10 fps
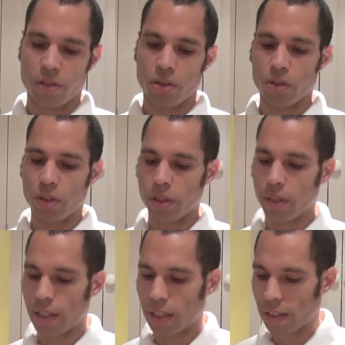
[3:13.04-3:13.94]
till you
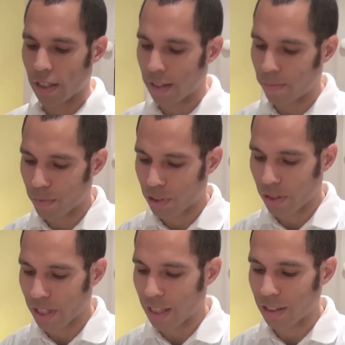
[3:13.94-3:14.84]
get it done.
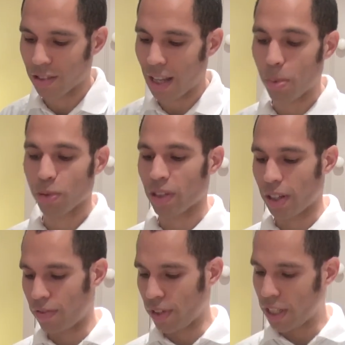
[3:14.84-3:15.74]
So again, this is apple
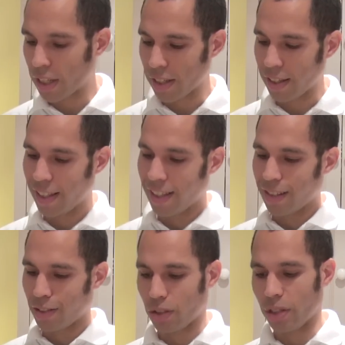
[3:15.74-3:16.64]
cider vinegar.
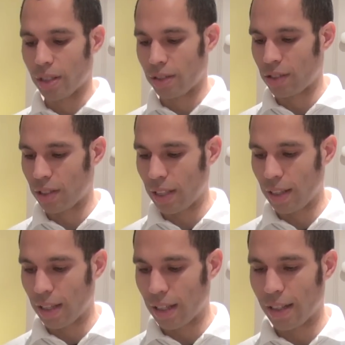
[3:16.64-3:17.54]
So you can
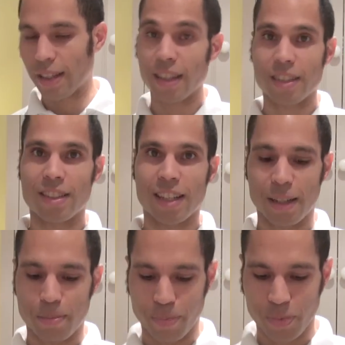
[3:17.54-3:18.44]
see then that
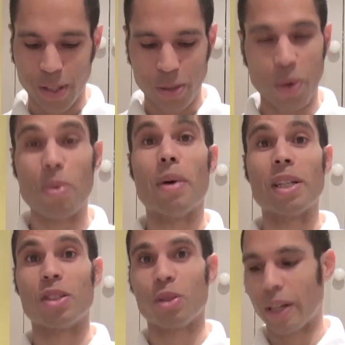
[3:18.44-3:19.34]
um, when we
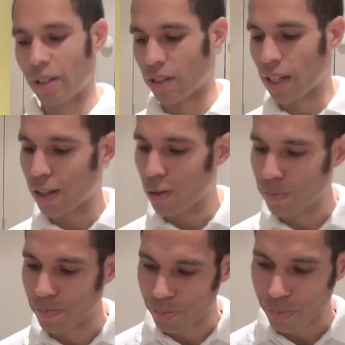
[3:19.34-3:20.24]
match it to our scale,